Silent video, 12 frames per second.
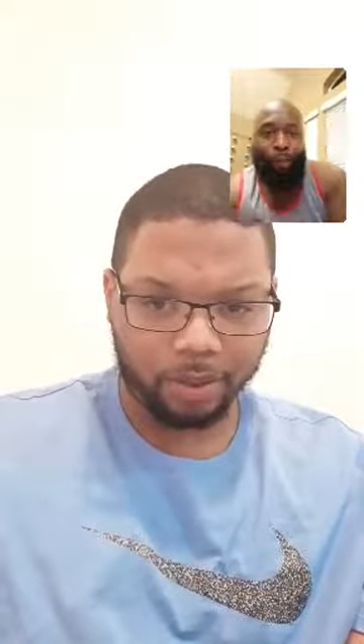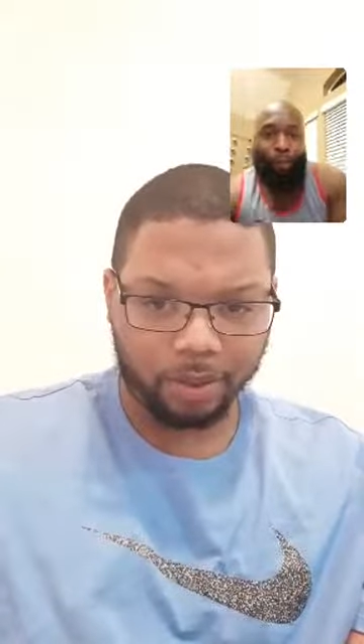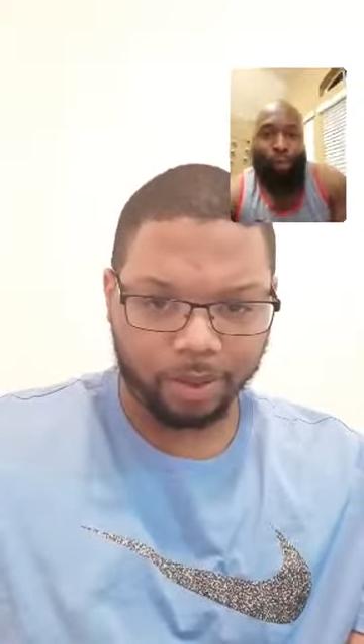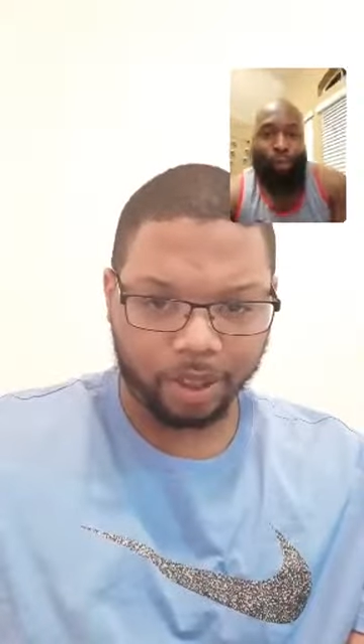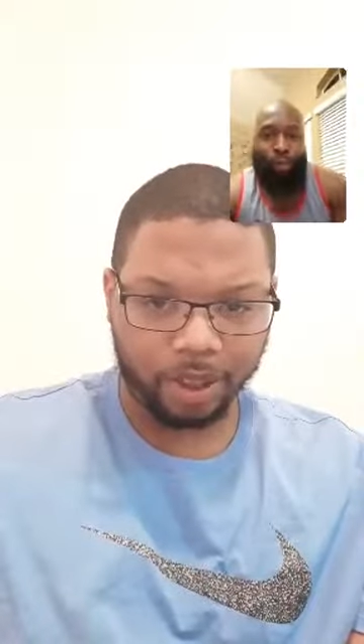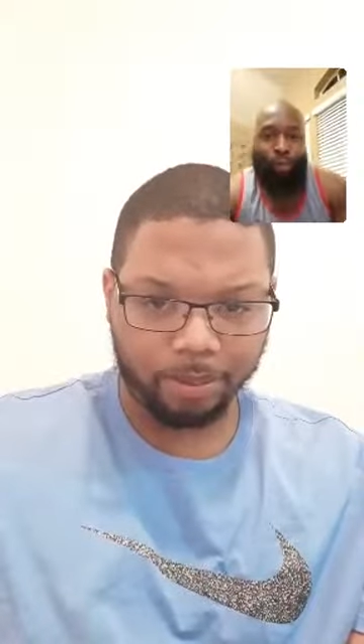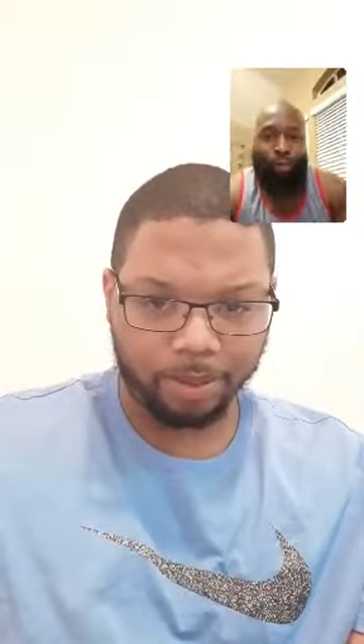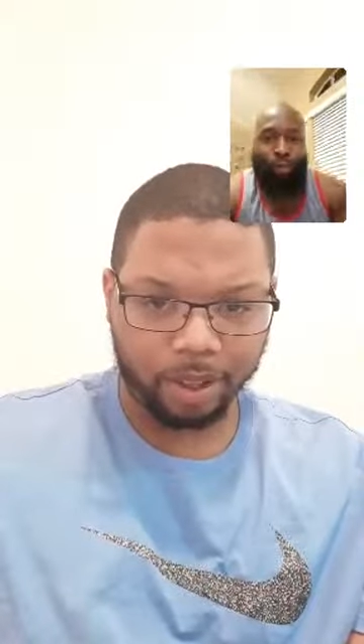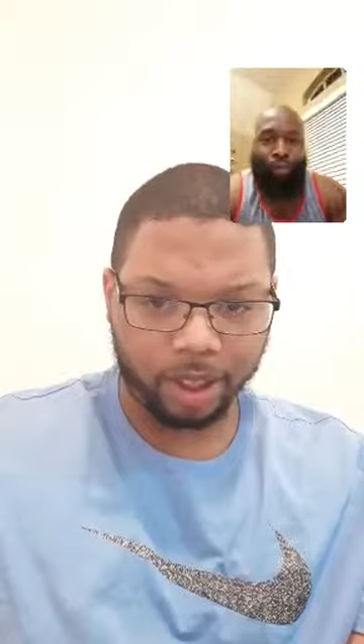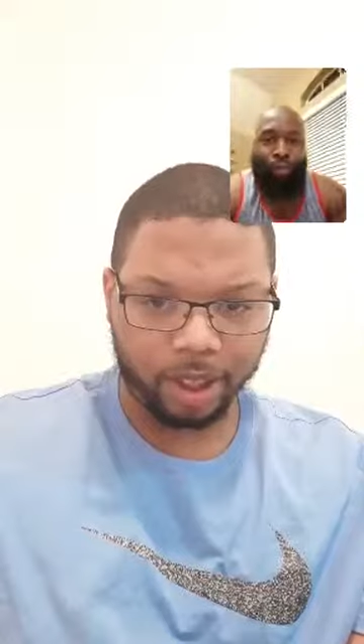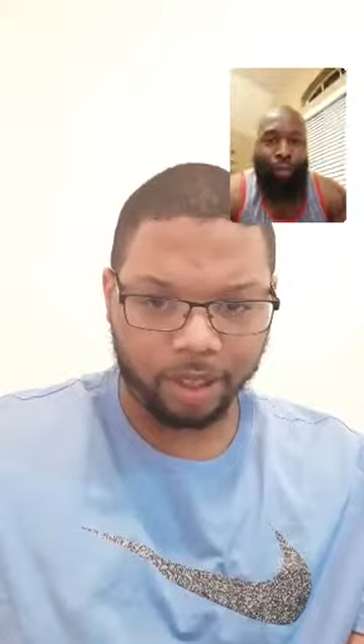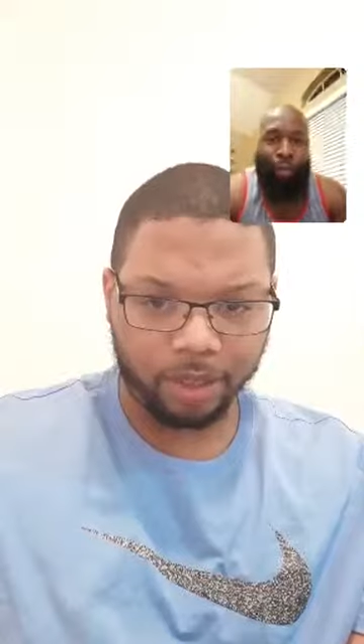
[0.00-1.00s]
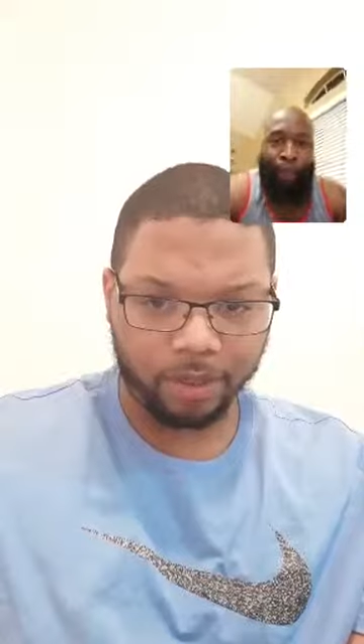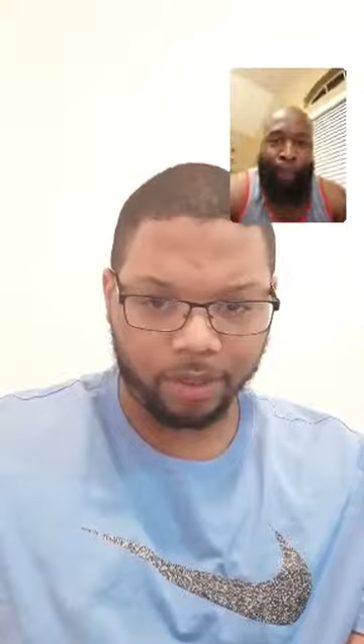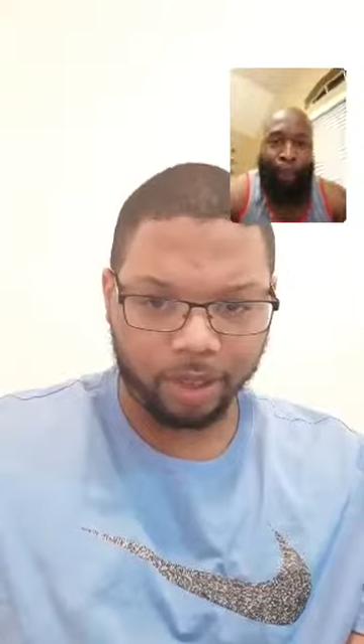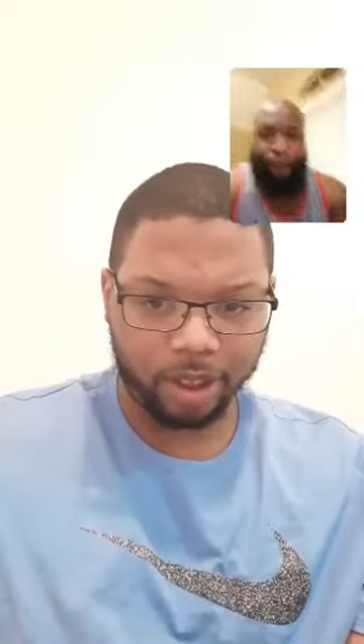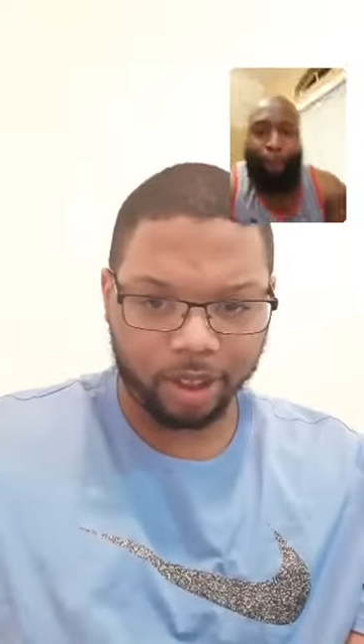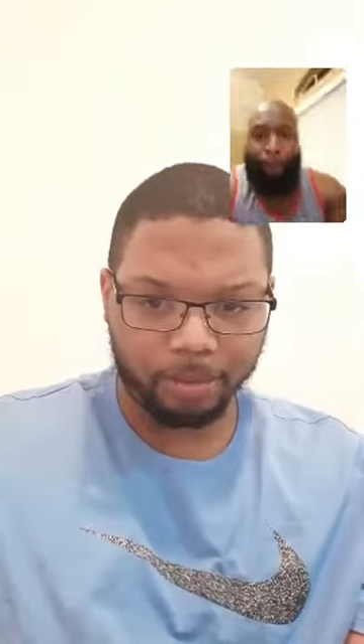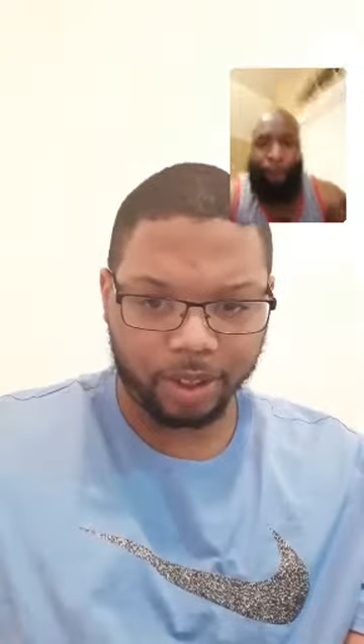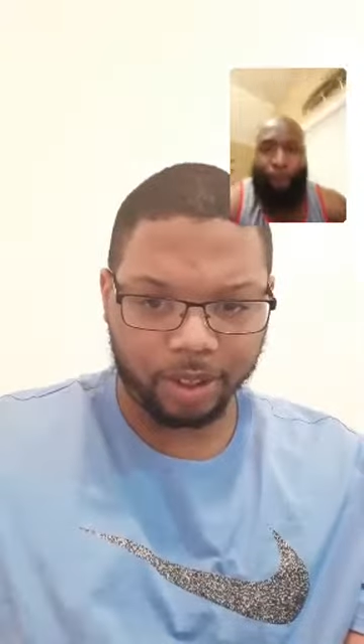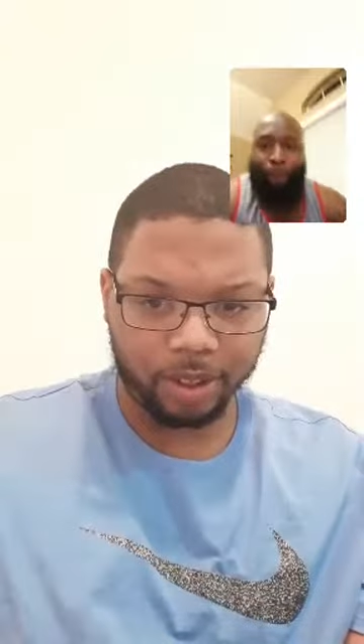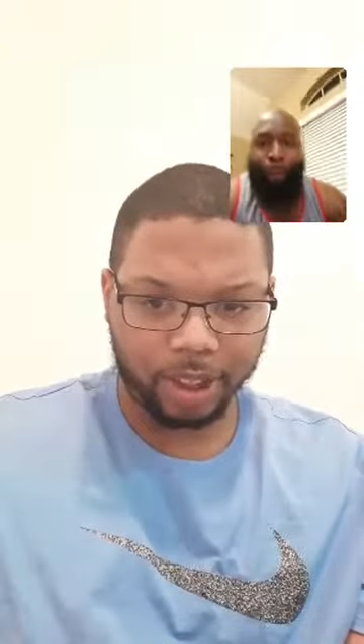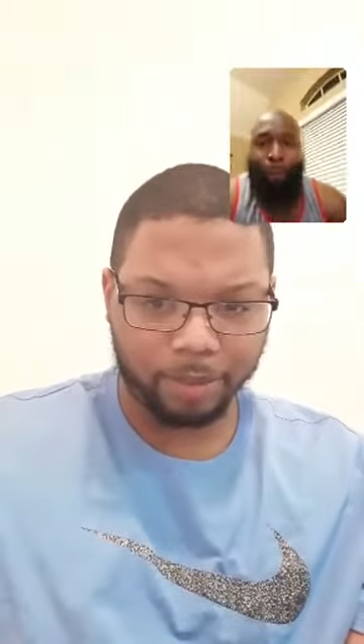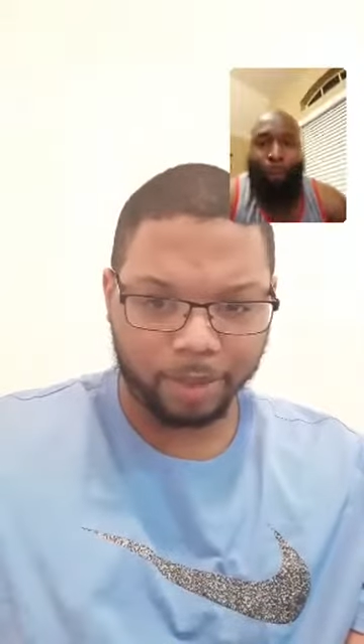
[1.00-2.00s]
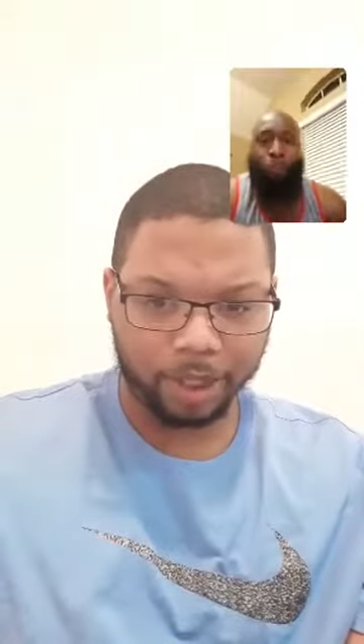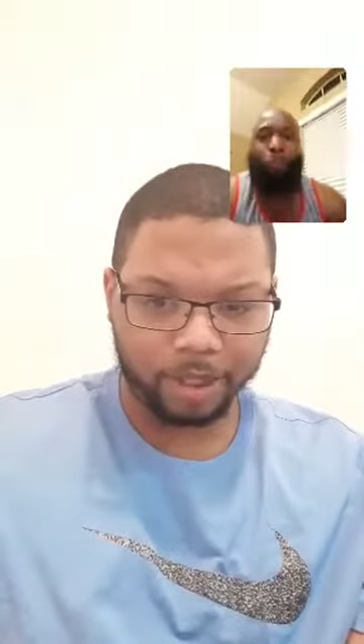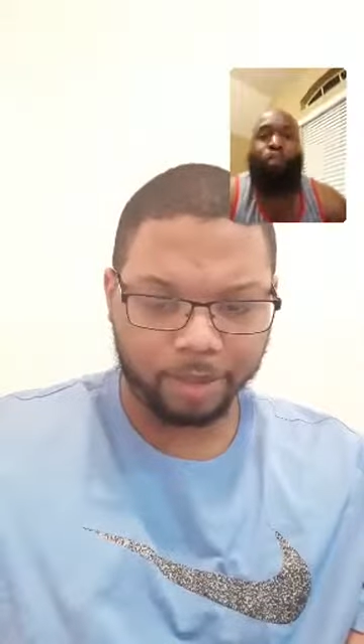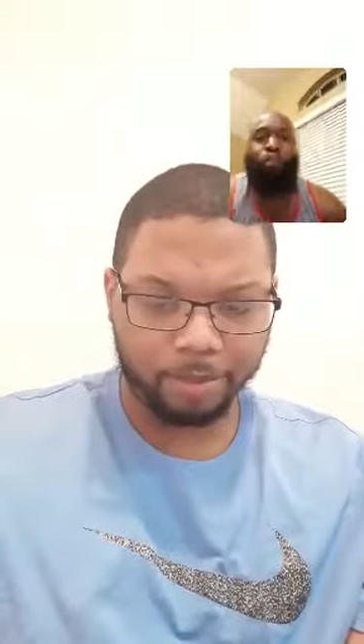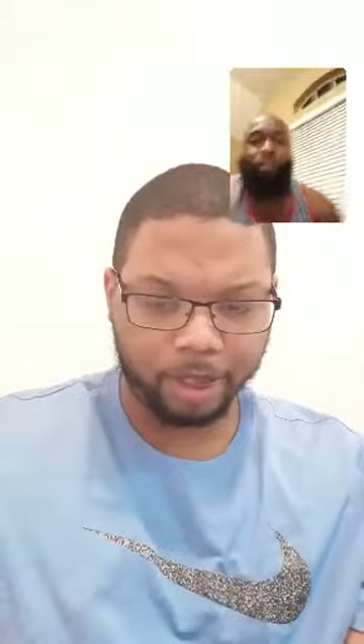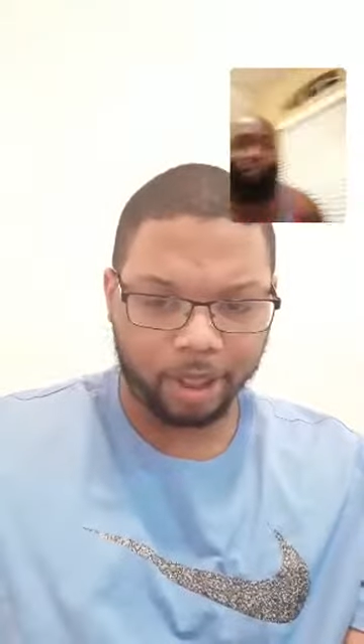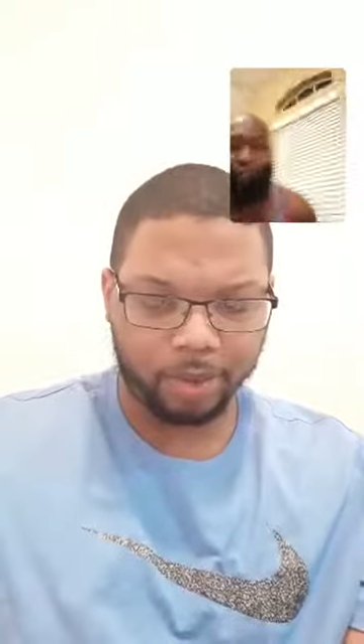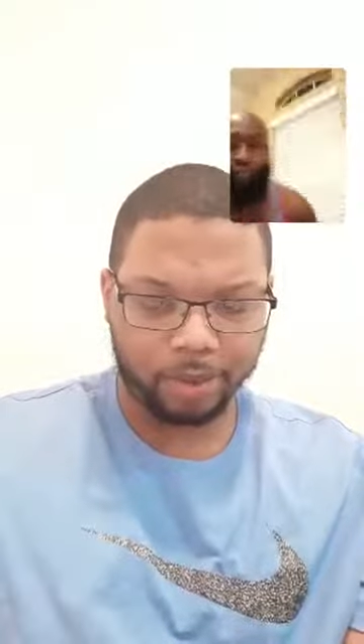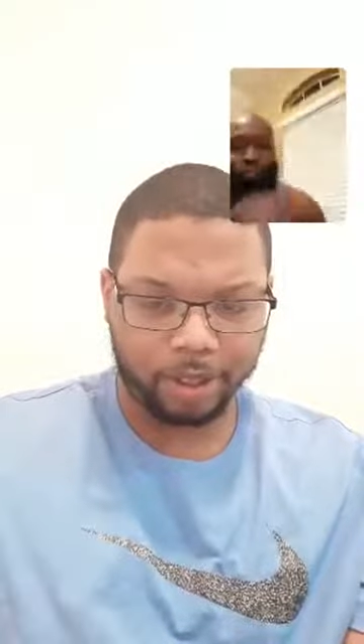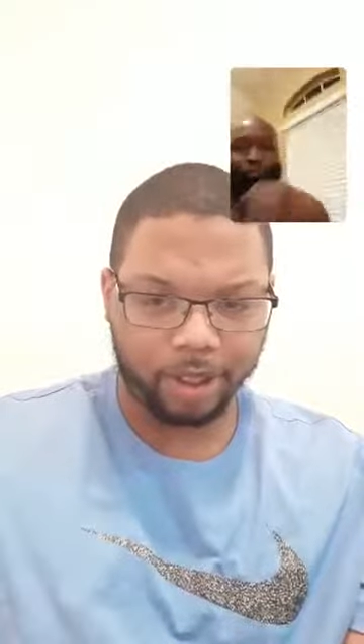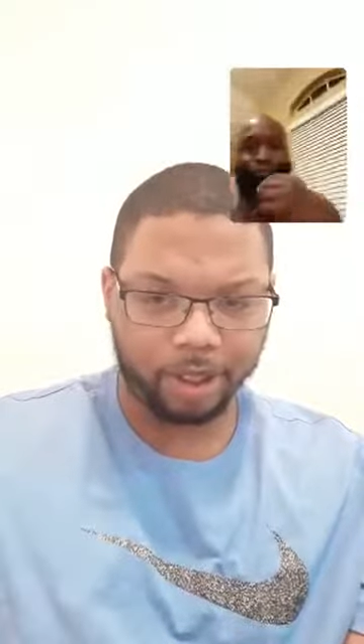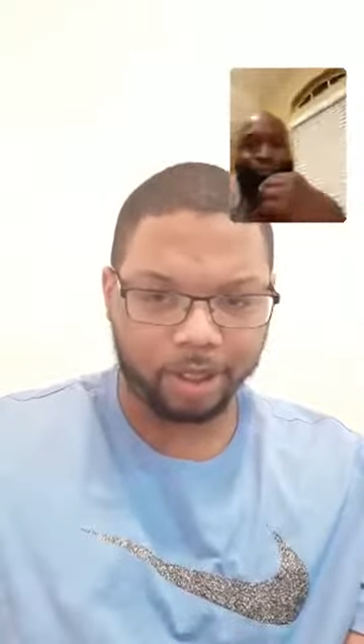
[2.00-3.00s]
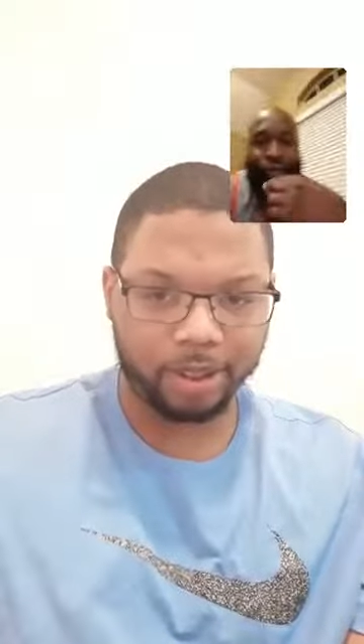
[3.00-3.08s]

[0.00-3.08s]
where they're playing for all the bills. They're basically paying for dick.